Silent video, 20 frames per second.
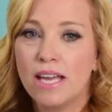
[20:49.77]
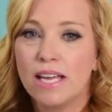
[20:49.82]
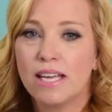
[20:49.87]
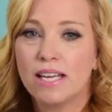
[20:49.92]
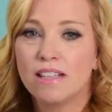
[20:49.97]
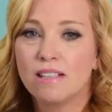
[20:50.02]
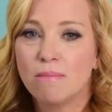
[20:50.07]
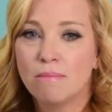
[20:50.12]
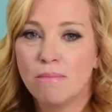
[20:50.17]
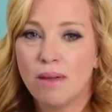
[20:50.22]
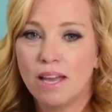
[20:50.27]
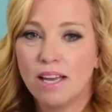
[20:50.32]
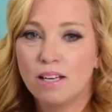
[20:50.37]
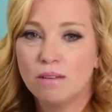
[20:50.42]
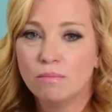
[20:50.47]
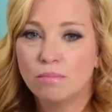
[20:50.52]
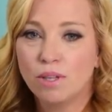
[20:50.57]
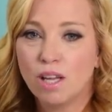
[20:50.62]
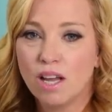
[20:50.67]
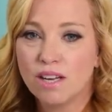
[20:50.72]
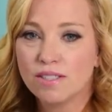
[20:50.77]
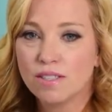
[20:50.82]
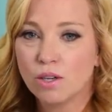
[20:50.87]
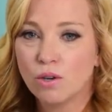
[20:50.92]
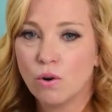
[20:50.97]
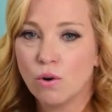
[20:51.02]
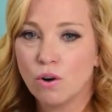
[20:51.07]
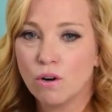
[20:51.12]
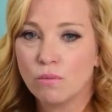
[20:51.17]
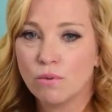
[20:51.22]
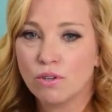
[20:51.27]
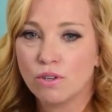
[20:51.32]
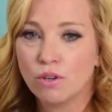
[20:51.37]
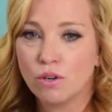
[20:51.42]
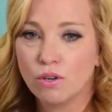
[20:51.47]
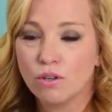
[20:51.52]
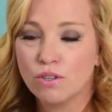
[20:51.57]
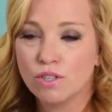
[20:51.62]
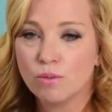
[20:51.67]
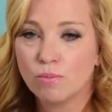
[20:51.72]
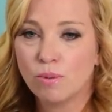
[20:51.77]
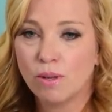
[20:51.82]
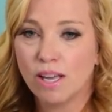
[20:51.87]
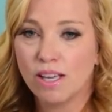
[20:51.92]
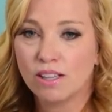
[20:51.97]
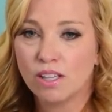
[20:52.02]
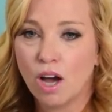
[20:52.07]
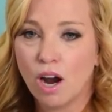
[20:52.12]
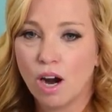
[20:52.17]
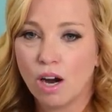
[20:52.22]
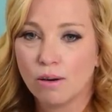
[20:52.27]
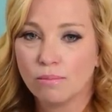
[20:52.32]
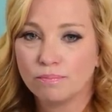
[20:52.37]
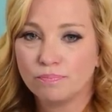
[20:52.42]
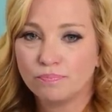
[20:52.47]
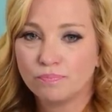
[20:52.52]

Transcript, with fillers: in the main plaza court with girls playing the harp.